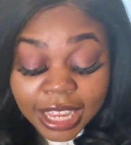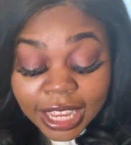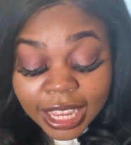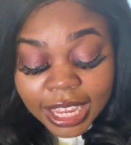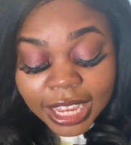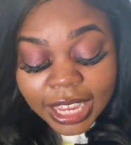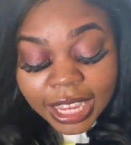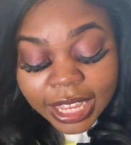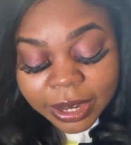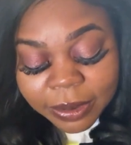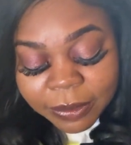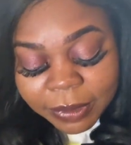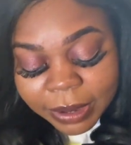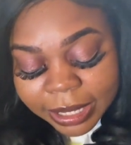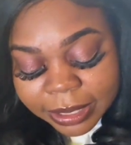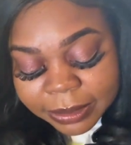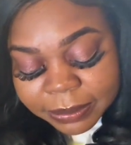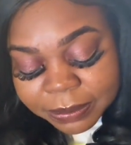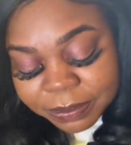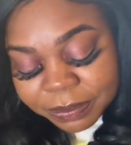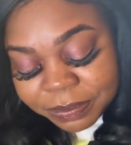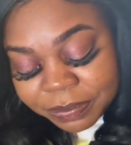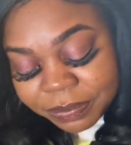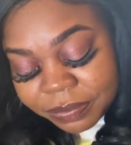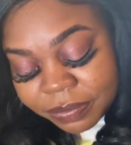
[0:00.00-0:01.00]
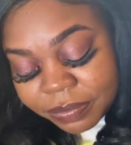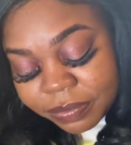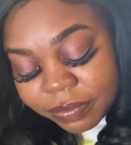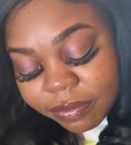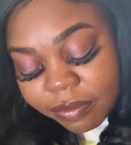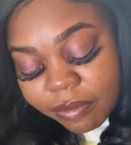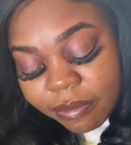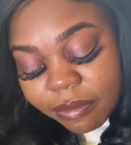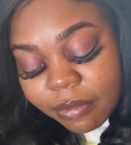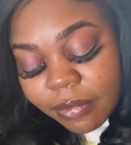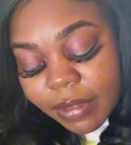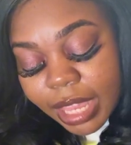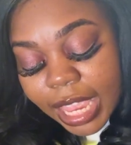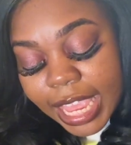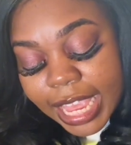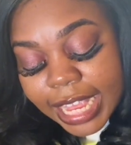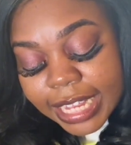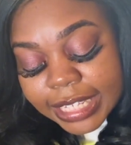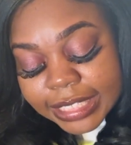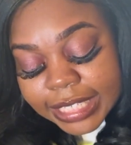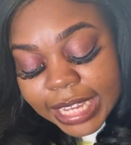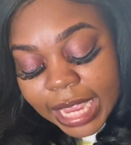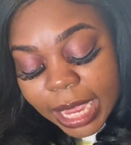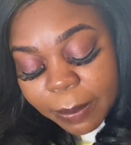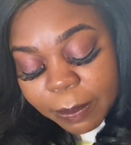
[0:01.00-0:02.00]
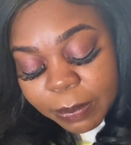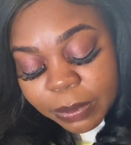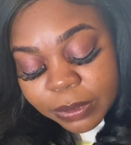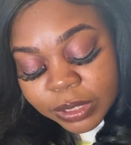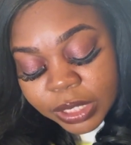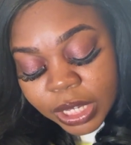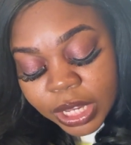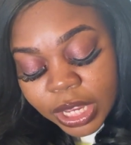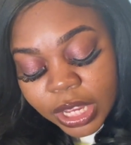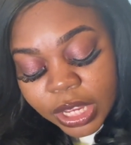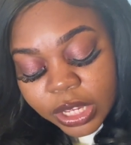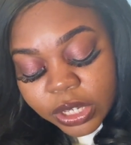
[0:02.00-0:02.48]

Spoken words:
Anyway, examples.